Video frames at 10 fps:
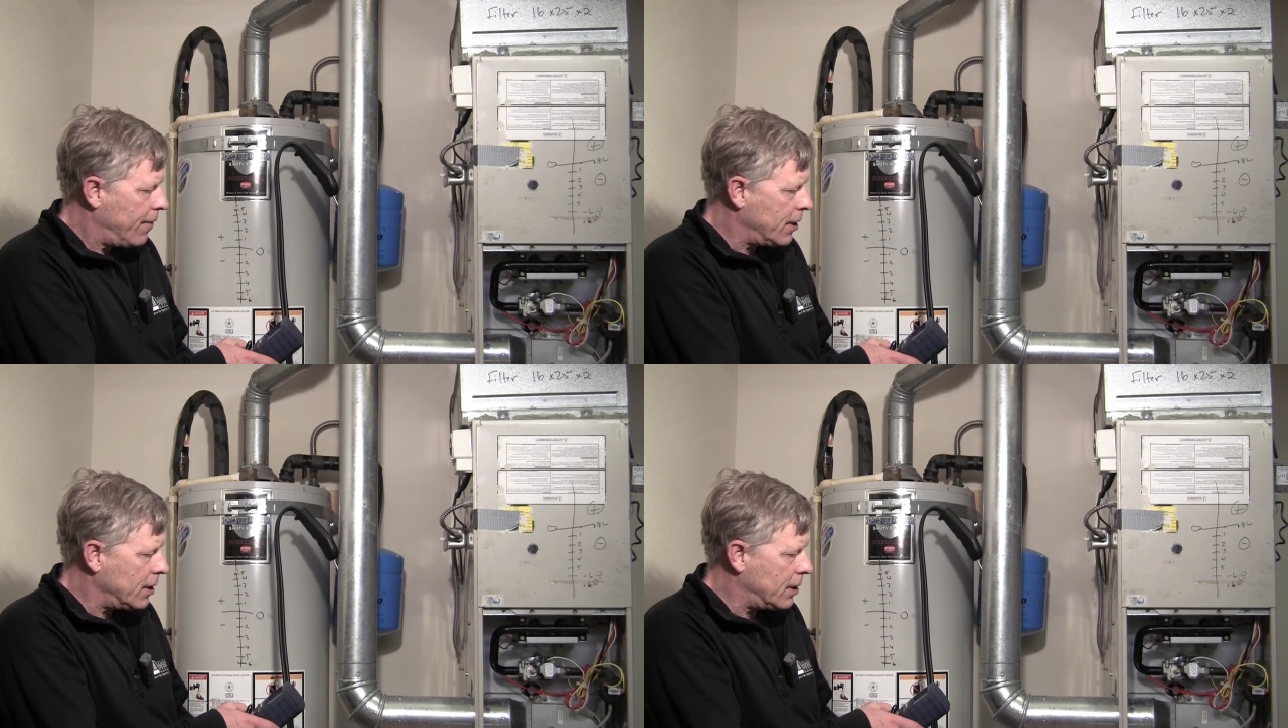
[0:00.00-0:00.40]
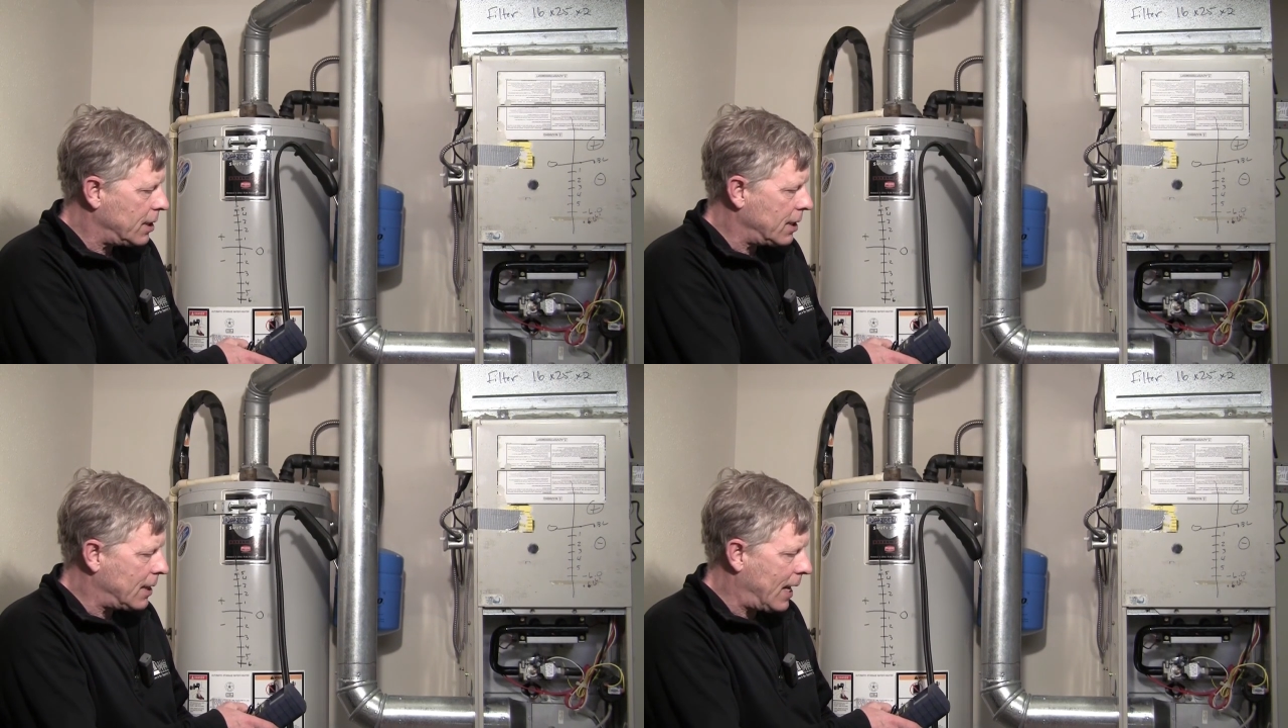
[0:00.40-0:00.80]

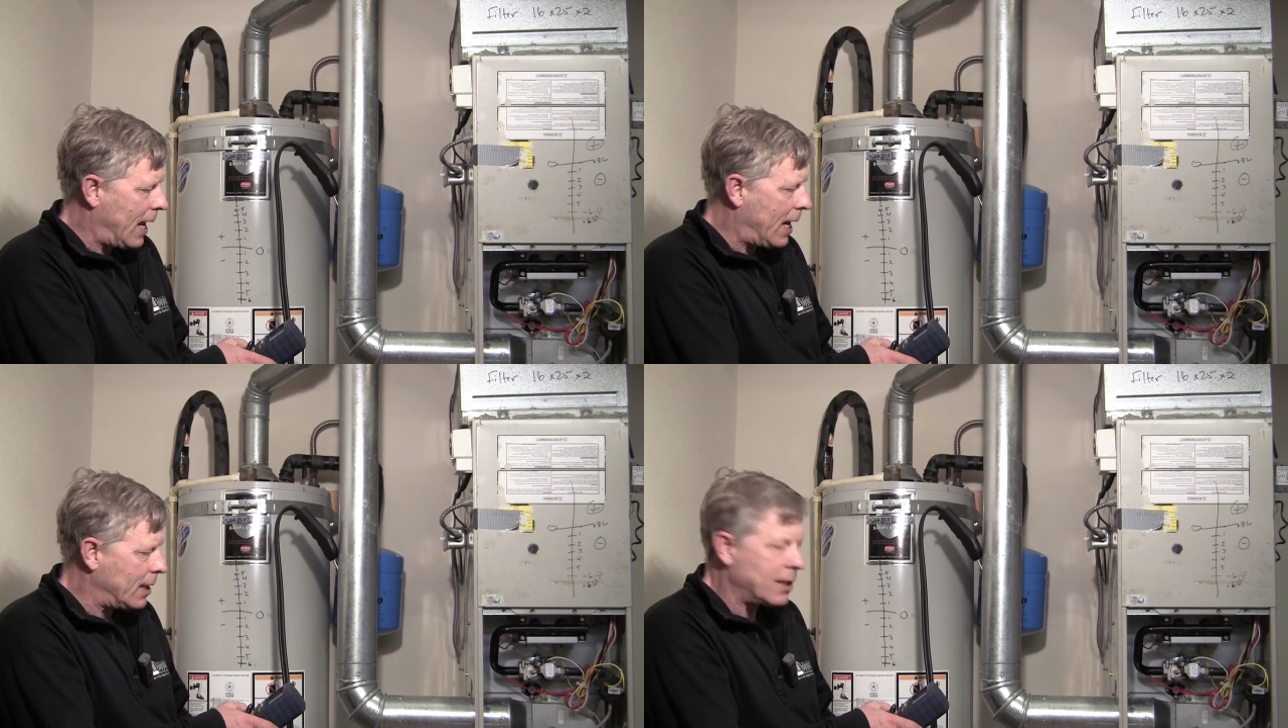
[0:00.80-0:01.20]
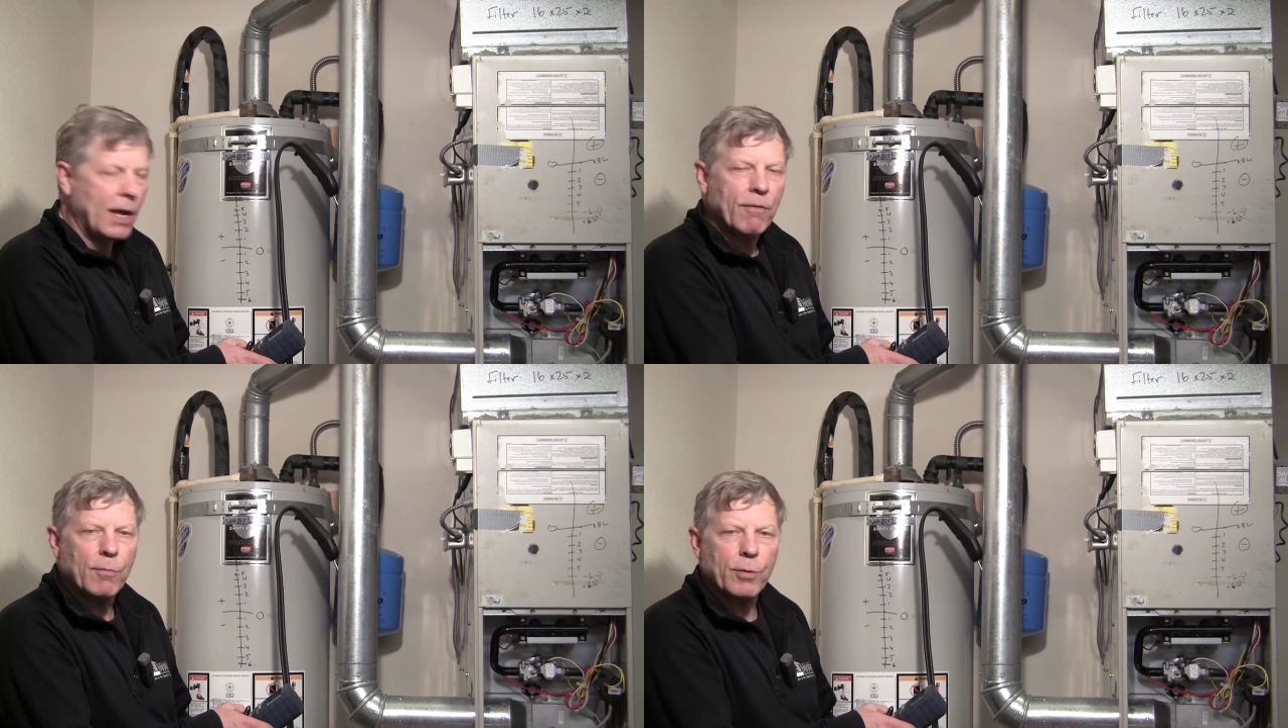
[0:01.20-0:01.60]
Efficiency is at
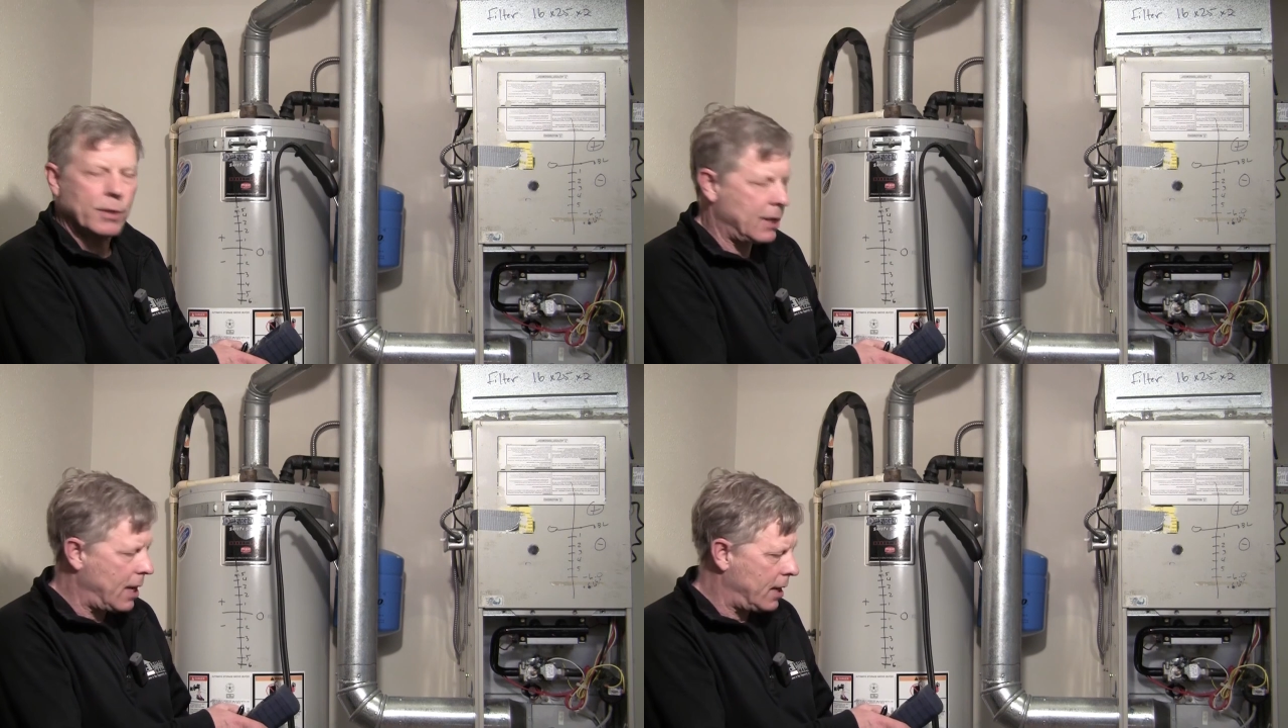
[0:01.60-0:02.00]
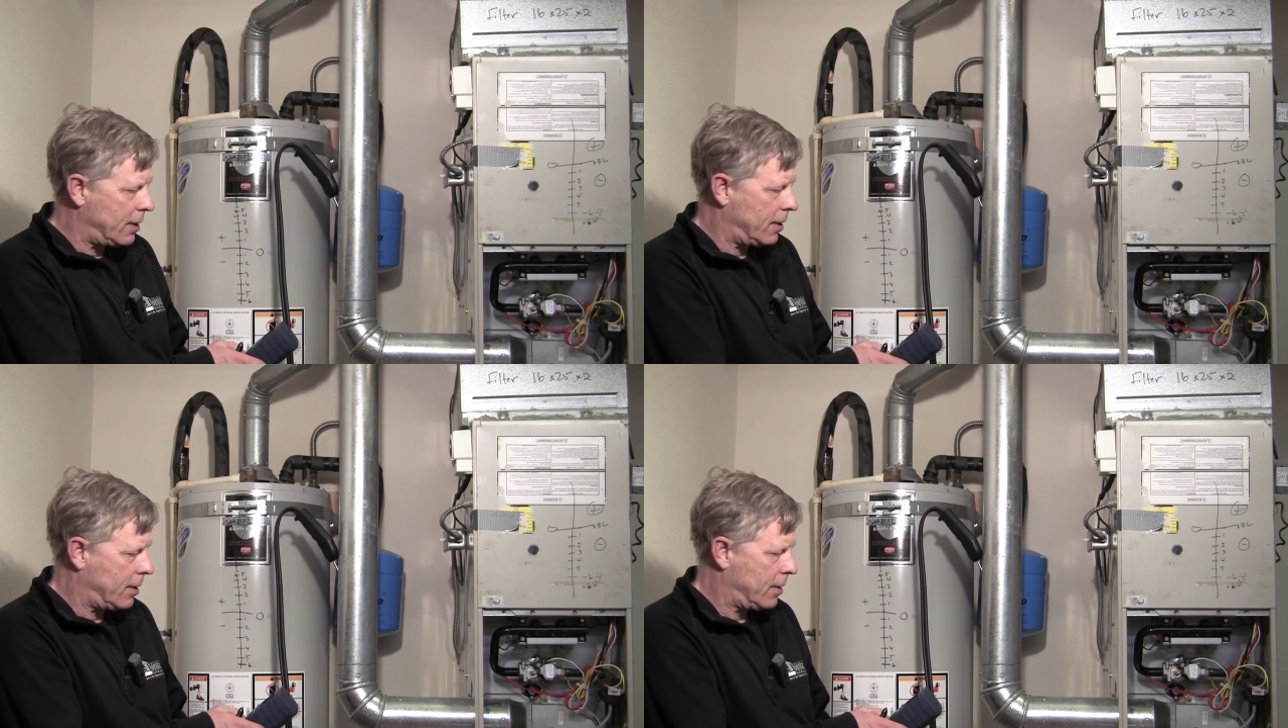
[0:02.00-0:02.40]

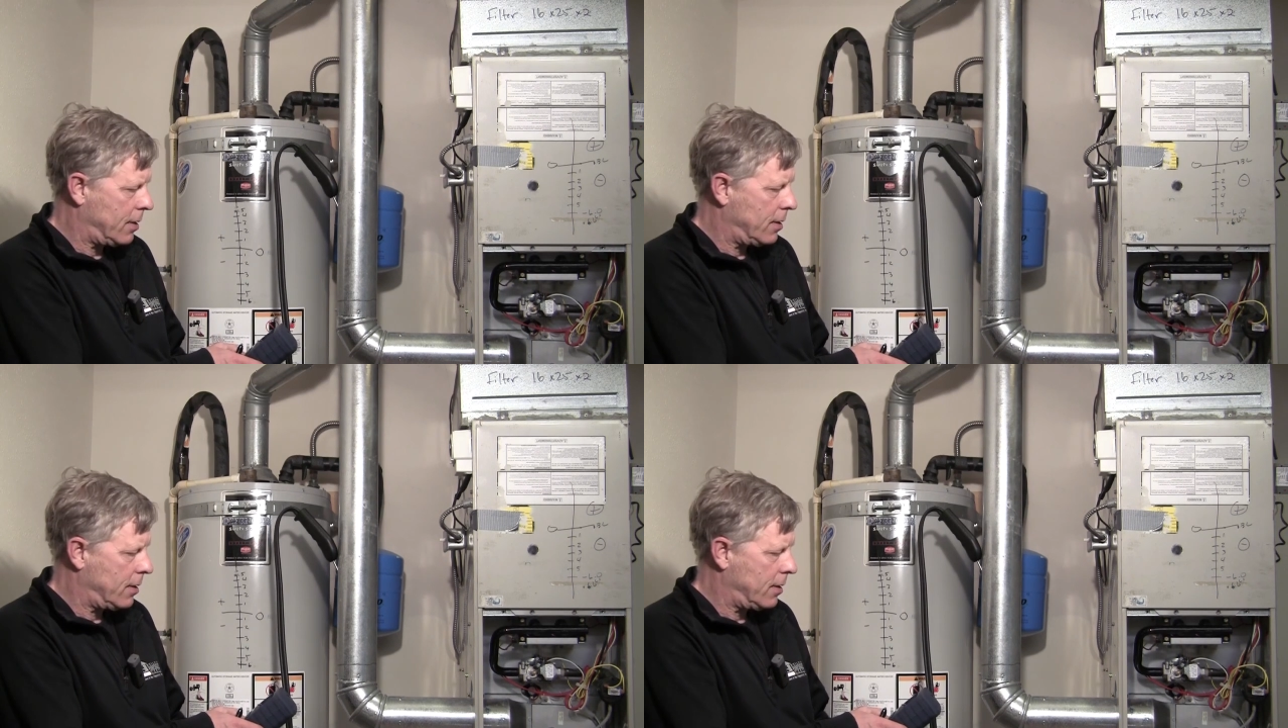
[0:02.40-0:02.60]
87%.